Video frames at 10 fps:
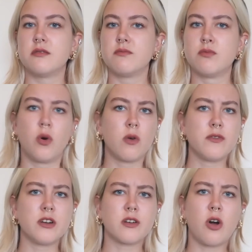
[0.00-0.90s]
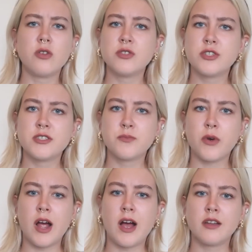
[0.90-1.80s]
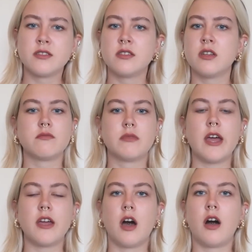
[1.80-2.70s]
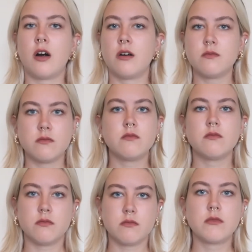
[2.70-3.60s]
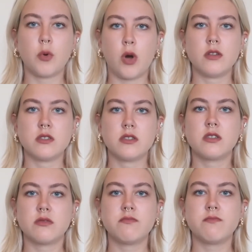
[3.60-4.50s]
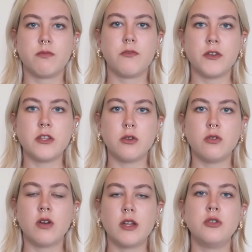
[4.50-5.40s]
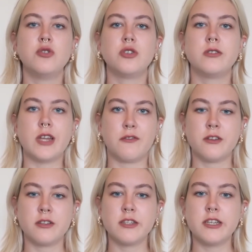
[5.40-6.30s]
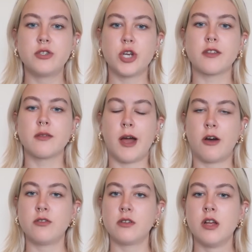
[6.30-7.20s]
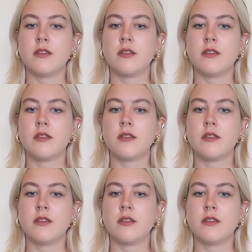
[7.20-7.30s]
more of a conscious brand, they are the ones for you, and you should definitely check them out.